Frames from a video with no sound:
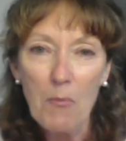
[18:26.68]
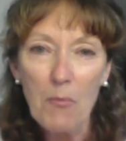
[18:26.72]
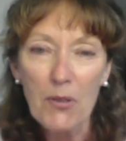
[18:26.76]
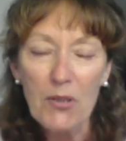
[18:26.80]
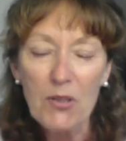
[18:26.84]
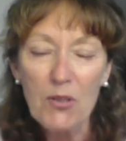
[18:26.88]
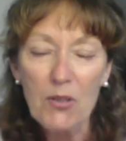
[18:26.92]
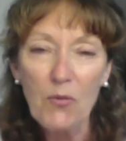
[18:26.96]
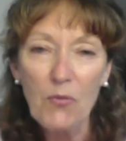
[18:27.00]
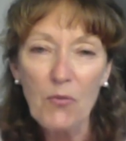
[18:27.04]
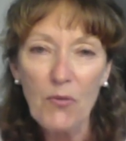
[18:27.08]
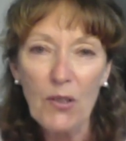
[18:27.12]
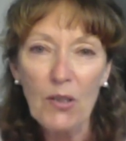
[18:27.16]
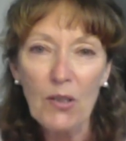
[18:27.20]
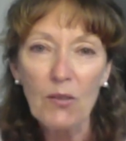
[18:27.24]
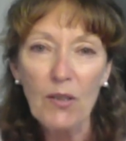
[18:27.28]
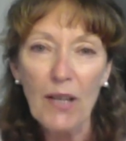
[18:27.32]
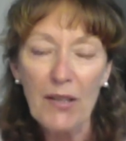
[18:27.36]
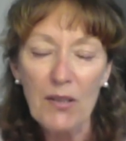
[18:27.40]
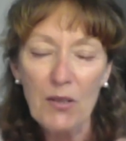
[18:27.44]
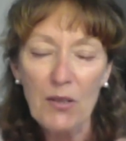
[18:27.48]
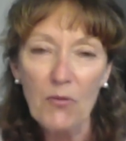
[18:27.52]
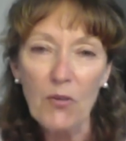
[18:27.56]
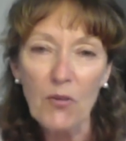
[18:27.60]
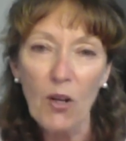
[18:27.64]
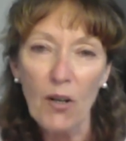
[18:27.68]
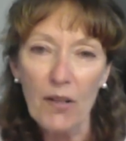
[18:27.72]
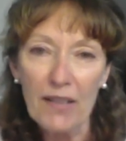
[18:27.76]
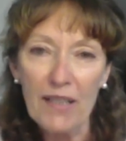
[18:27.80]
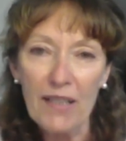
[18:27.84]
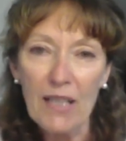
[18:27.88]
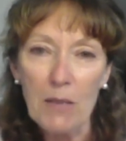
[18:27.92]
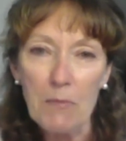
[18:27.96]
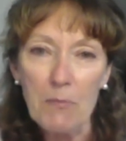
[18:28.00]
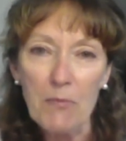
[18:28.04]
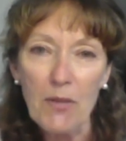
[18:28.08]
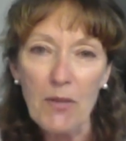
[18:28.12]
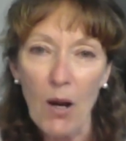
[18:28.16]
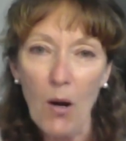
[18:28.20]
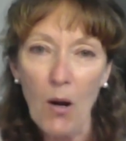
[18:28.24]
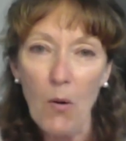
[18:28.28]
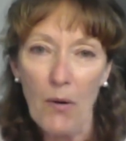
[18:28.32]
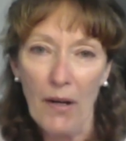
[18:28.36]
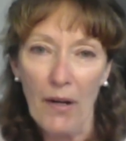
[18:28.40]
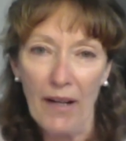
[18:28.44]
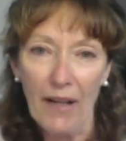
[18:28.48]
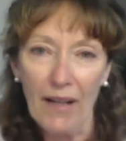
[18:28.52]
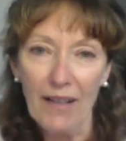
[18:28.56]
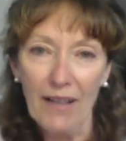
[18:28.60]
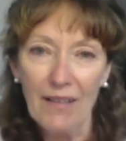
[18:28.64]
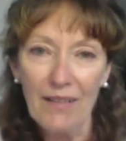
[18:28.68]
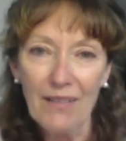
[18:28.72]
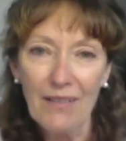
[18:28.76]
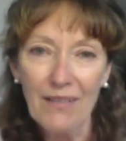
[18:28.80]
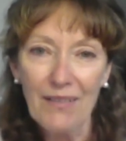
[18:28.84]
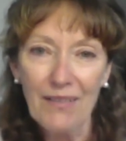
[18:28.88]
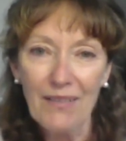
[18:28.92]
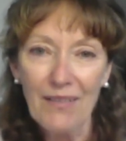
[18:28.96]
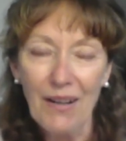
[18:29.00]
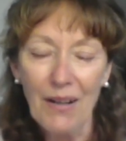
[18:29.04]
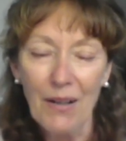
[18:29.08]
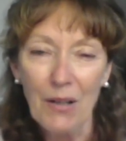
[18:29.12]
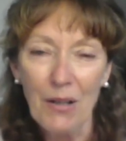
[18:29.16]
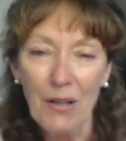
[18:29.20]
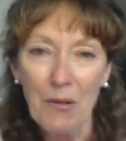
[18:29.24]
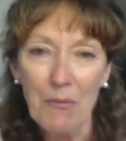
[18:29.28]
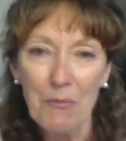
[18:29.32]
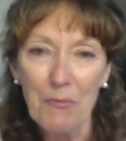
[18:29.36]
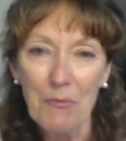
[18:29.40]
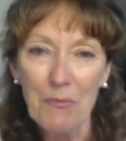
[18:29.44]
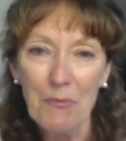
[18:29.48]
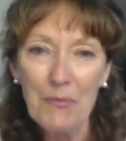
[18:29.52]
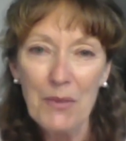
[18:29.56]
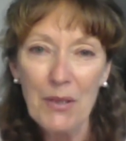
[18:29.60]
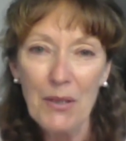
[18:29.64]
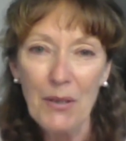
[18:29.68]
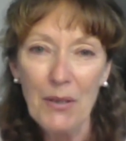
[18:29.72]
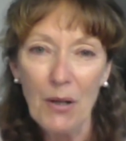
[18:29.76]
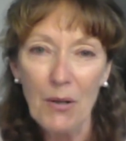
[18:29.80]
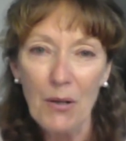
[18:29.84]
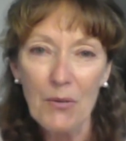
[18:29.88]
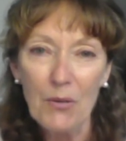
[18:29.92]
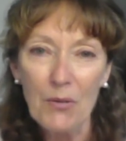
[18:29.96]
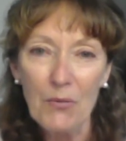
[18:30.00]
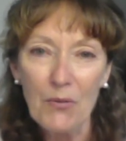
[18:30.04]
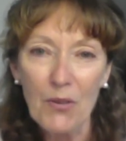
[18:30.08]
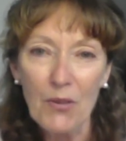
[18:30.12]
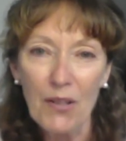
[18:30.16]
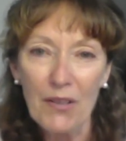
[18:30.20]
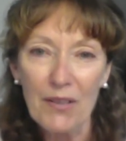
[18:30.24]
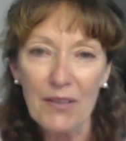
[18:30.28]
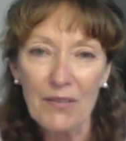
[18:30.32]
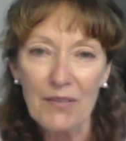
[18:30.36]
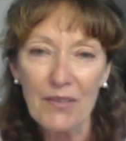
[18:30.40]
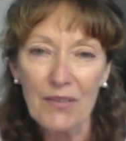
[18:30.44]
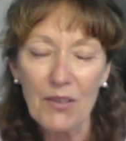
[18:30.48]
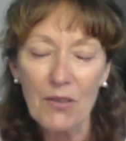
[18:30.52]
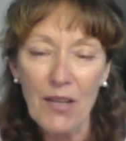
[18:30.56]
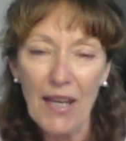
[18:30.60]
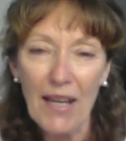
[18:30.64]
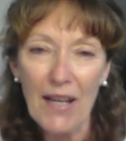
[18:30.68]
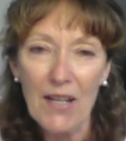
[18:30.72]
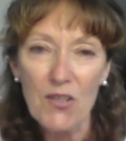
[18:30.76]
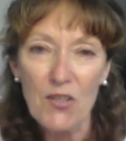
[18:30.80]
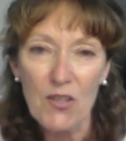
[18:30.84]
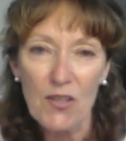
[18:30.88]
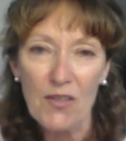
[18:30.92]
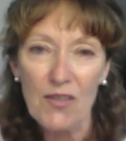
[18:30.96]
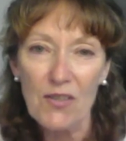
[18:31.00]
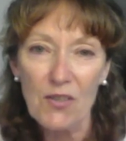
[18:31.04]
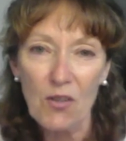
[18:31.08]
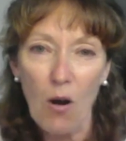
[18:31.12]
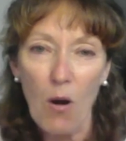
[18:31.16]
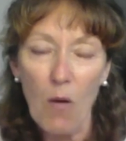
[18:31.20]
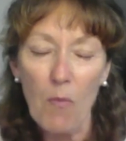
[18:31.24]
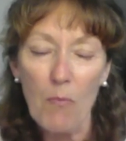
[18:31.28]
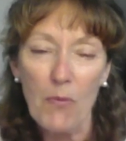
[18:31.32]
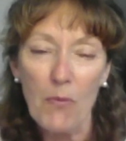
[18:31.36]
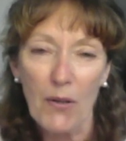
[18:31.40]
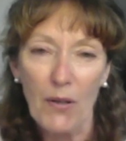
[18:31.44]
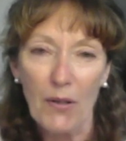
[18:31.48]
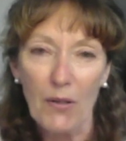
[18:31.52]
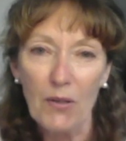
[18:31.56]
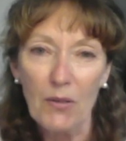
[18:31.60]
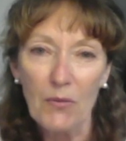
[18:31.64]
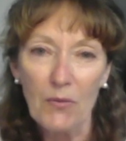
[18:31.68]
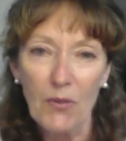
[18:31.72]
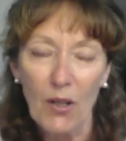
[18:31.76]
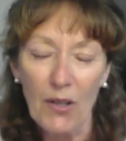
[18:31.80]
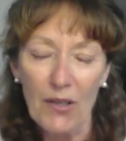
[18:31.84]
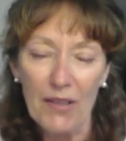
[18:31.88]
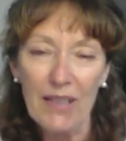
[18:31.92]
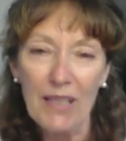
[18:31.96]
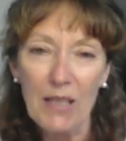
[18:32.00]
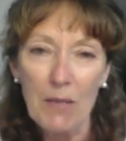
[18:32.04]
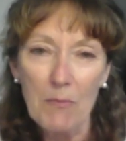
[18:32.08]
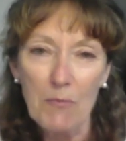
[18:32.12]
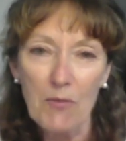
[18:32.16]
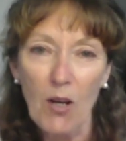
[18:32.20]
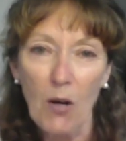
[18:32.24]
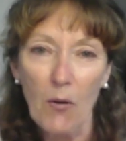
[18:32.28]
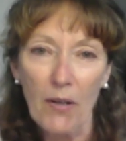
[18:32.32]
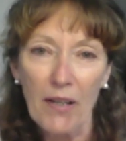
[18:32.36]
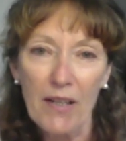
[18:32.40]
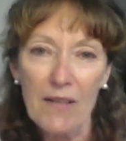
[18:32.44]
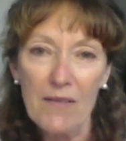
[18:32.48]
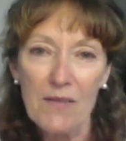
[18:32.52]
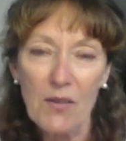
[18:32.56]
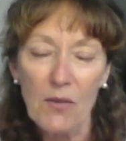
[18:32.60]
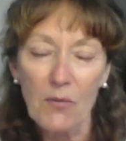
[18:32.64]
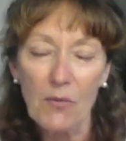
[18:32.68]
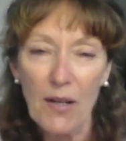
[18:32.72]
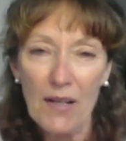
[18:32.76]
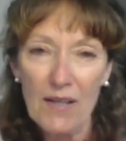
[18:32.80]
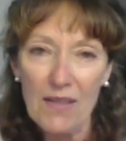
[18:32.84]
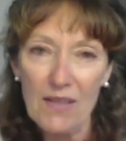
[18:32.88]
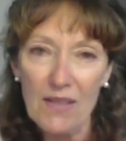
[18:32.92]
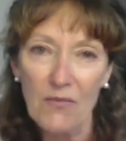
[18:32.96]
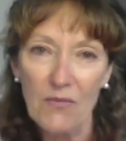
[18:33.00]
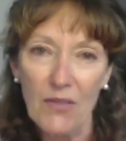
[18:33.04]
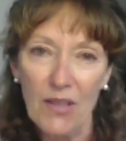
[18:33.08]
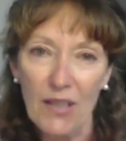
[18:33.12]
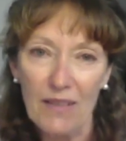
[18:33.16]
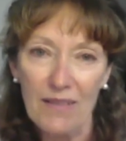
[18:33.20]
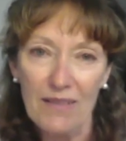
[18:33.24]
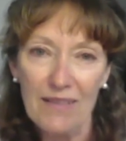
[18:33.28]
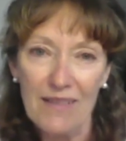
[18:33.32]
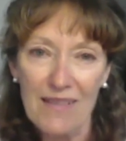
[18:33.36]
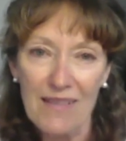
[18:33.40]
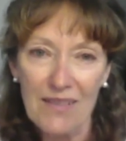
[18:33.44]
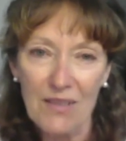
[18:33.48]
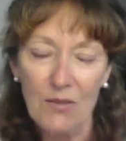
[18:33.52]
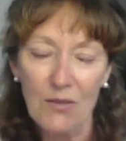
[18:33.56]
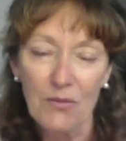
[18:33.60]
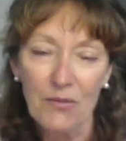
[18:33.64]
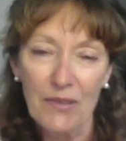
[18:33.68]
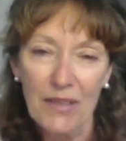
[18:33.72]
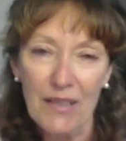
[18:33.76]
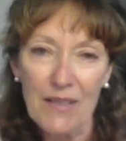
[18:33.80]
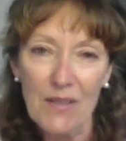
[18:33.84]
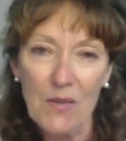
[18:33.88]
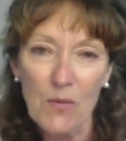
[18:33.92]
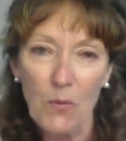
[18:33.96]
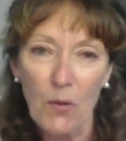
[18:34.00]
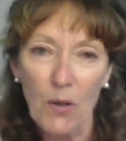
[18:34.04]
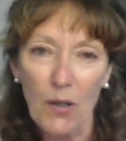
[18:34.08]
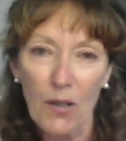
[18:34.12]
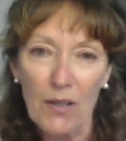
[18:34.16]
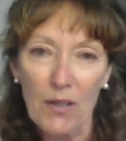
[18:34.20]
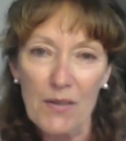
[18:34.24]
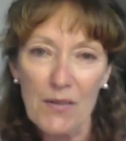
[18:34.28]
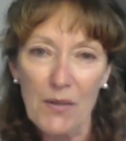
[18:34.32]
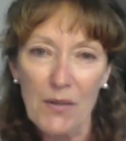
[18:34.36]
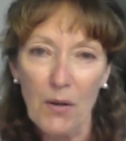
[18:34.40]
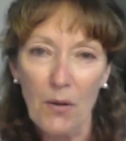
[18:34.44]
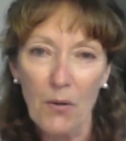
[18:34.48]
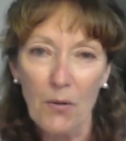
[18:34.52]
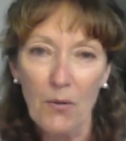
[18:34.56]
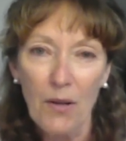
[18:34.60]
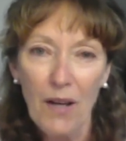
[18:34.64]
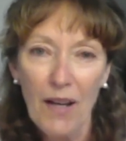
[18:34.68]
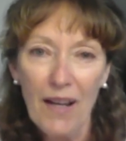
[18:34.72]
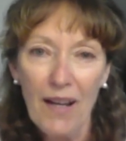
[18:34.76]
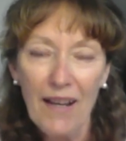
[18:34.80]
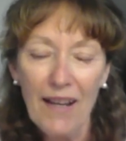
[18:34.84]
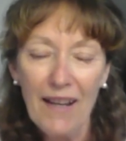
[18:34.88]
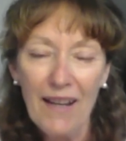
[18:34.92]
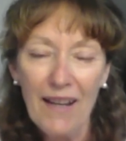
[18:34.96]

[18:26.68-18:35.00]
but you feel like you've got to keep going. You can't just stop there. You've got to keep going because the rest of it still needs work. So